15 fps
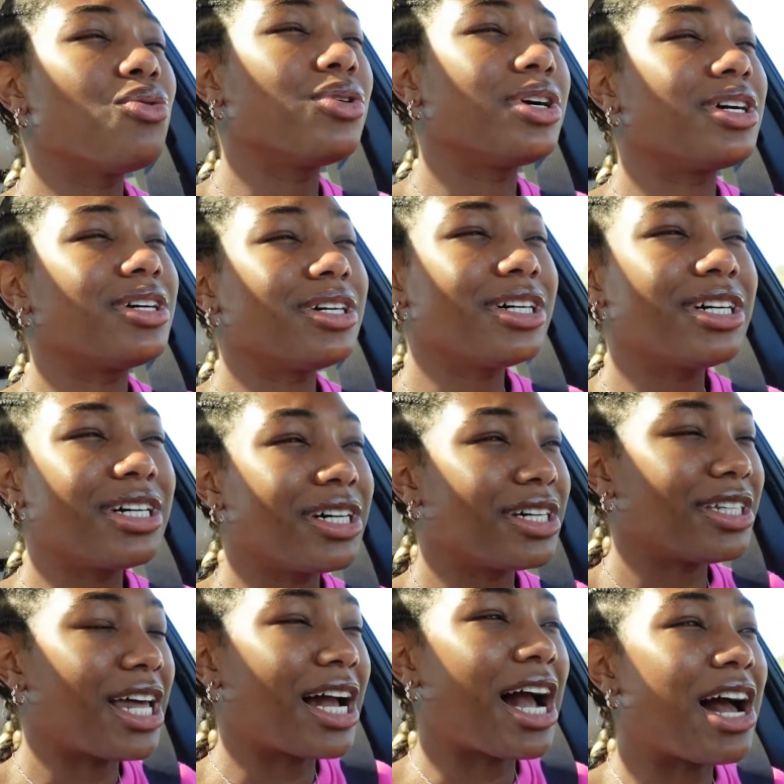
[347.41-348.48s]
good.
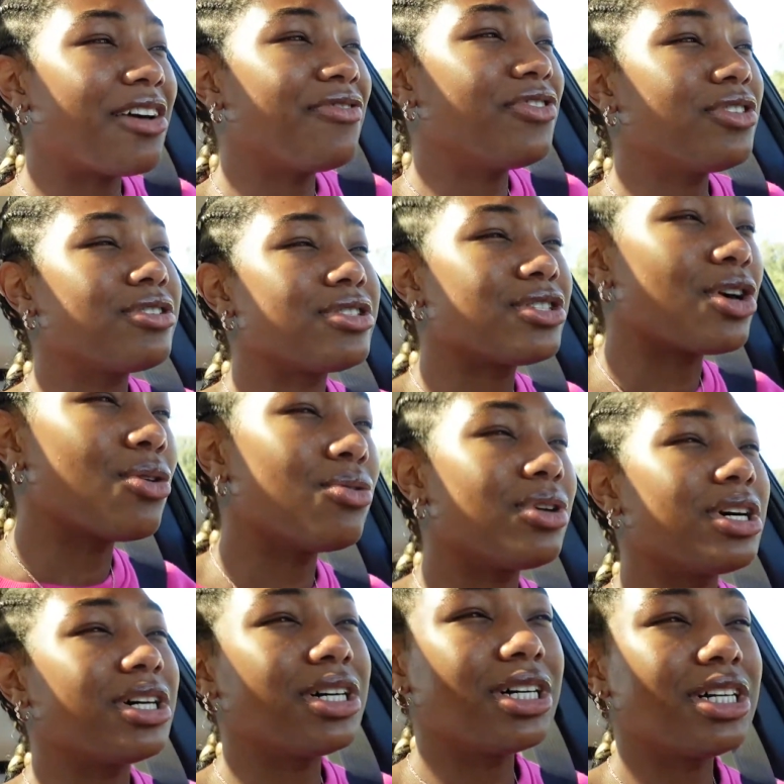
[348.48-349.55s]
Like I feel so
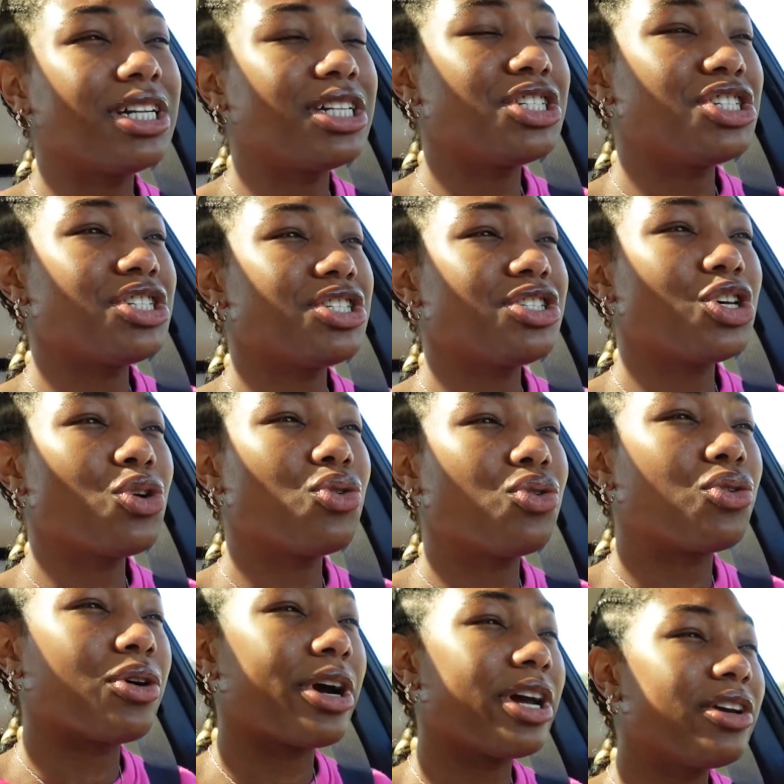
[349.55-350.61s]
good and just so
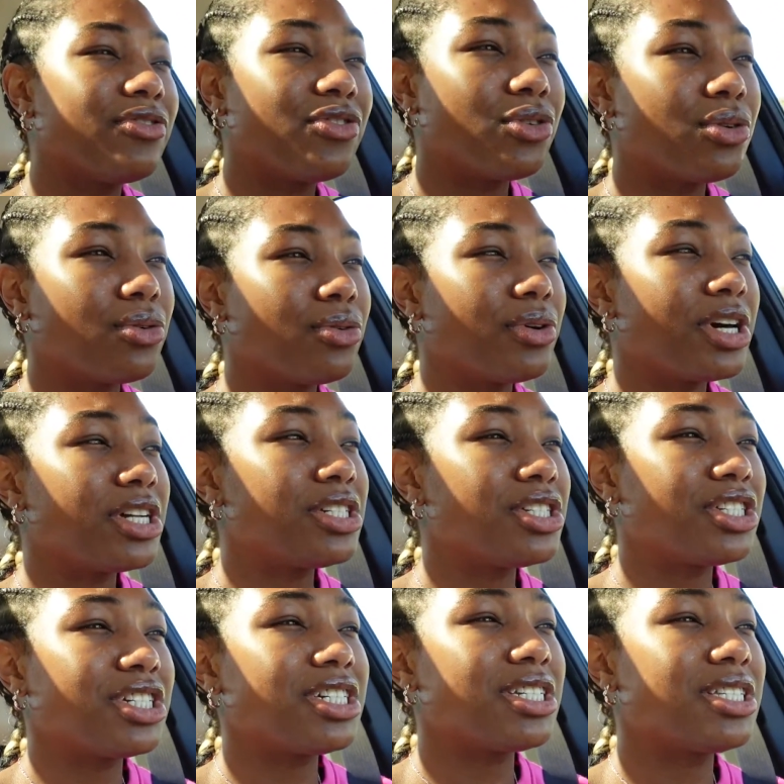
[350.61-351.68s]
grateful and
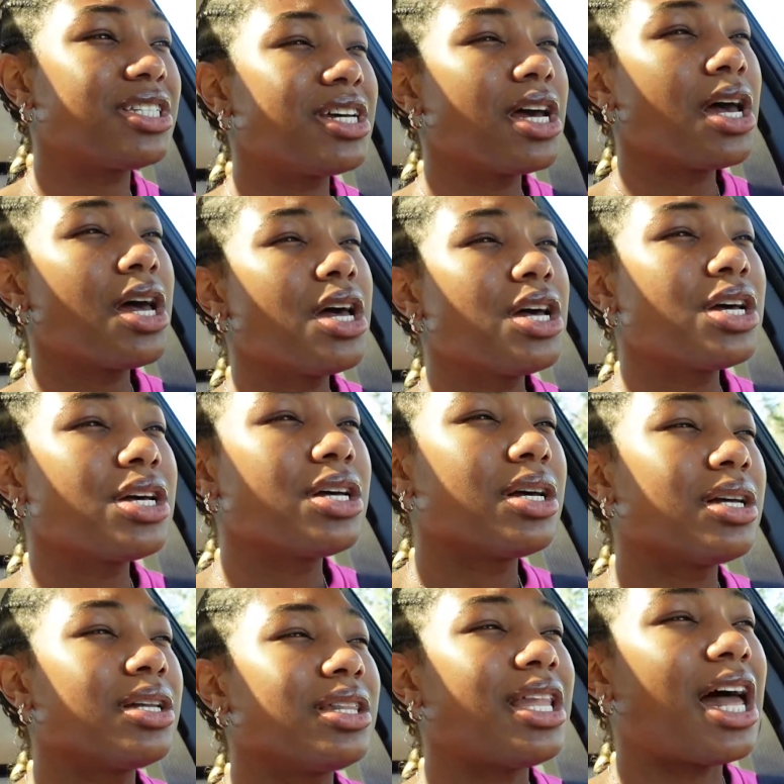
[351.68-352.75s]
just
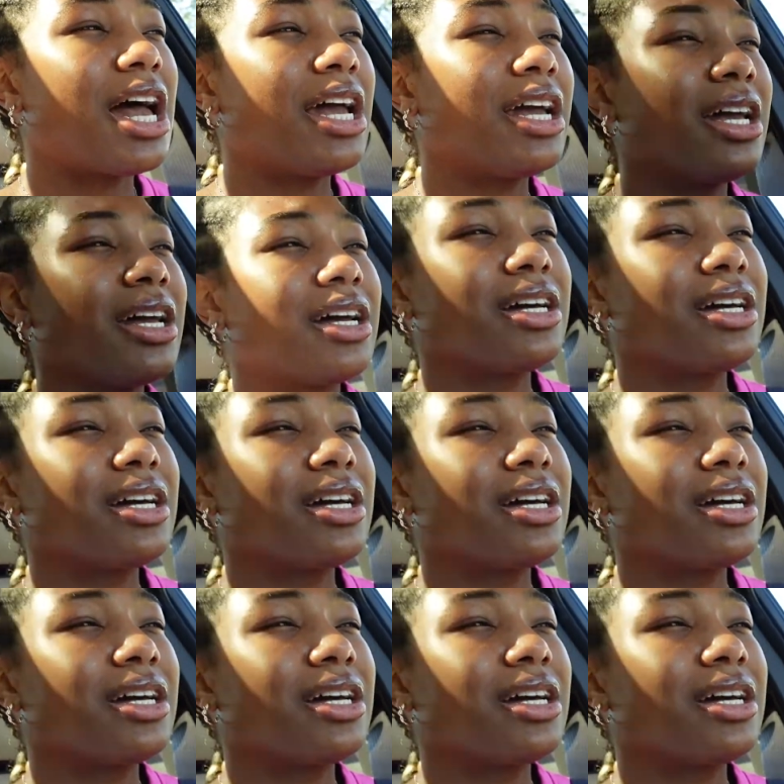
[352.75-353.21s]
like